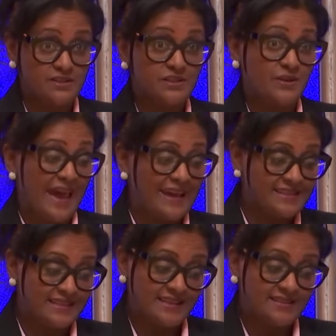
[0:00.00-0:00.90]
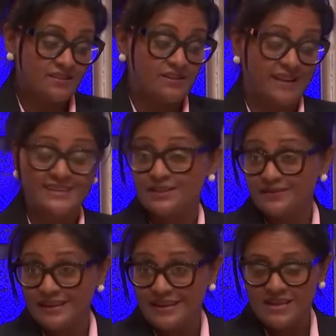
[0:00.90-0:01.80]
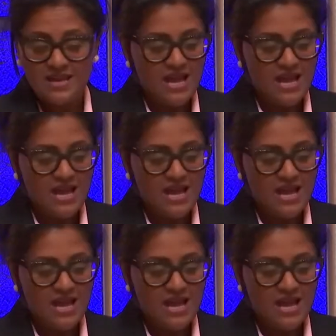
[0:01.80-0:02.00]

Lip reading: to access connectivity